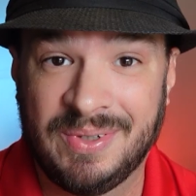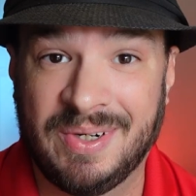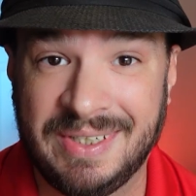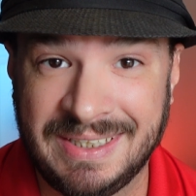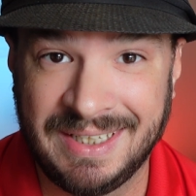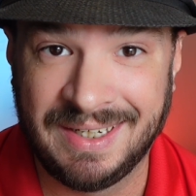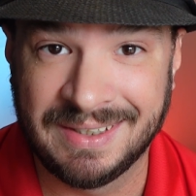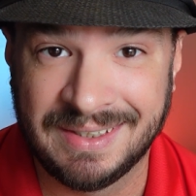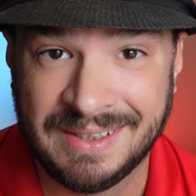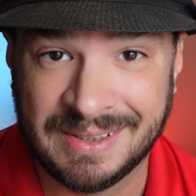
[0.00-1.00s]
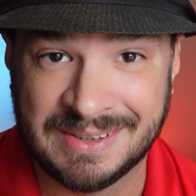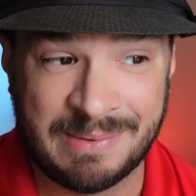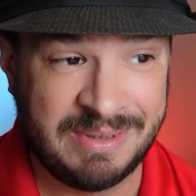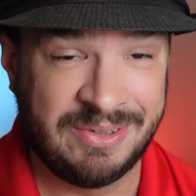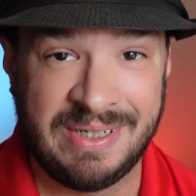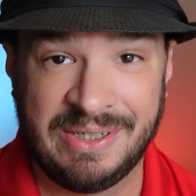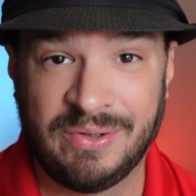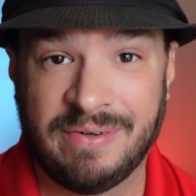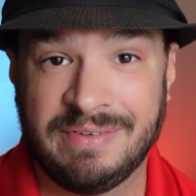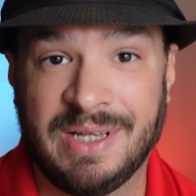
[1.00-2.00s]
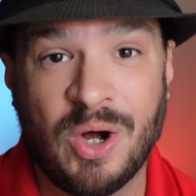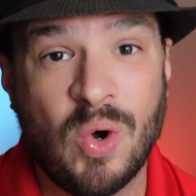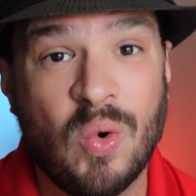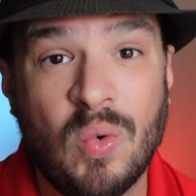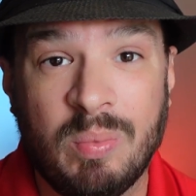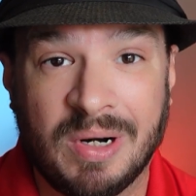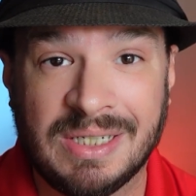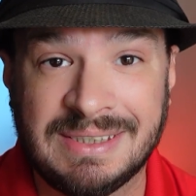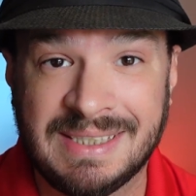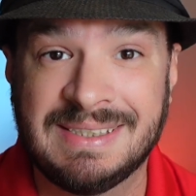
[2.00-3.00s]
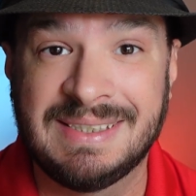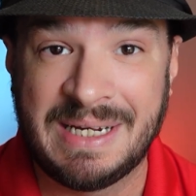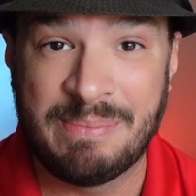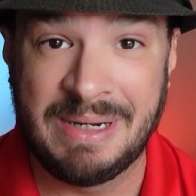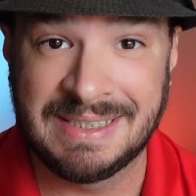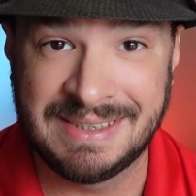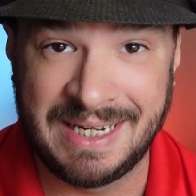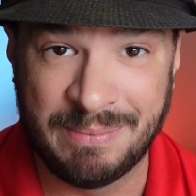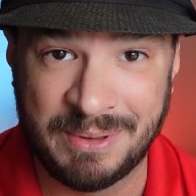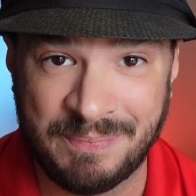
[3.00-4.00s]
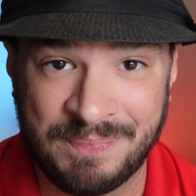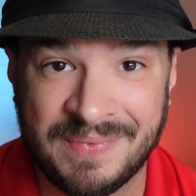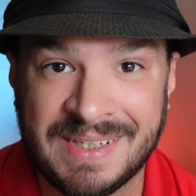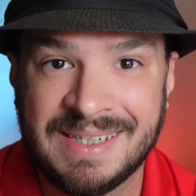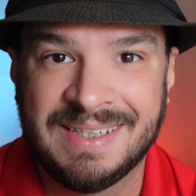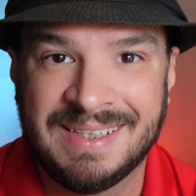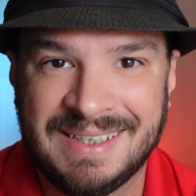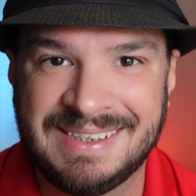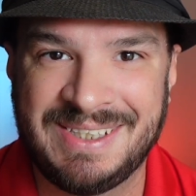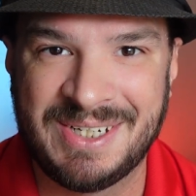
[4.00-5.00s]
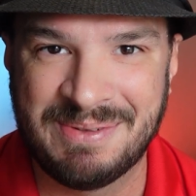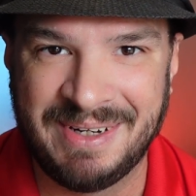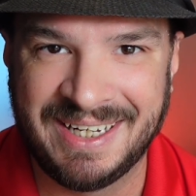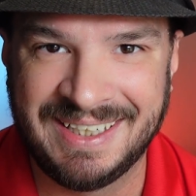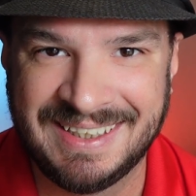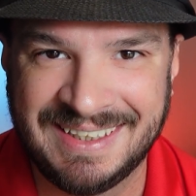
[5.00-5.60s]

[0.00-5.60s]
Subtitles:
are in luck, because I'm getting ready to go over the whole process step by step. Let's talk about it.